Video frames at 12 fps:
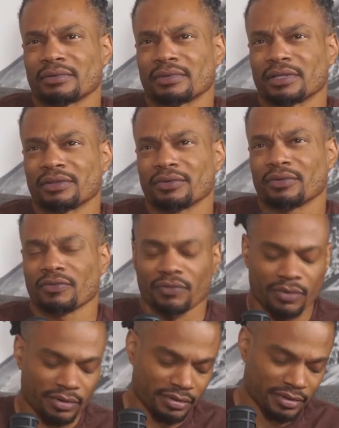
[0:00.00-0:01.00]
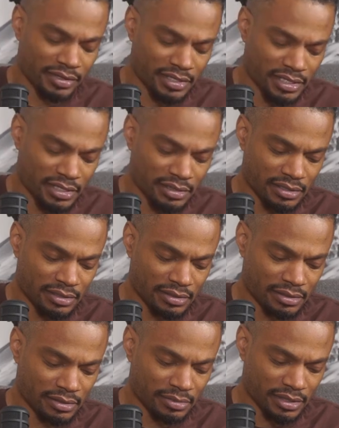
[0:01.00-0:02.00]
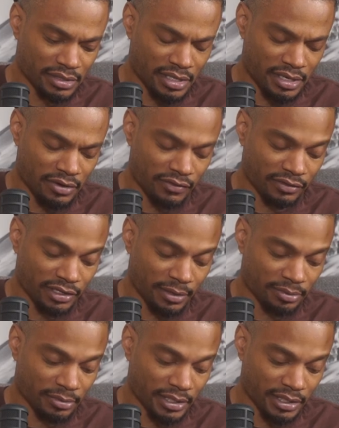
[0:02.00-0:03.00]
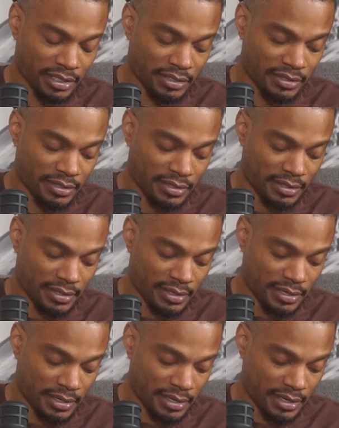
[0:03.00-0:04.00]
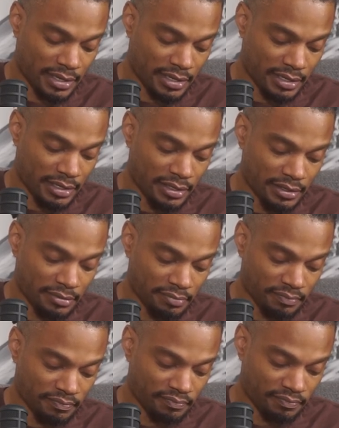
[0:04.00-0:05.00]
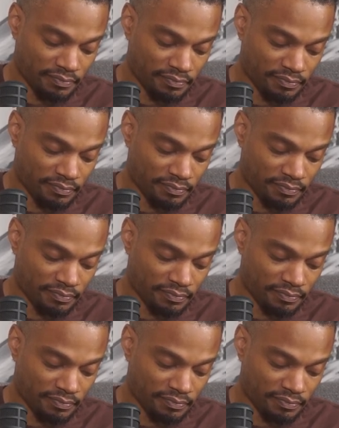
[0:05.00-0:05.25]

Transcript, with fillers: third or fourth in the East. Let me check off the top of my head. Um,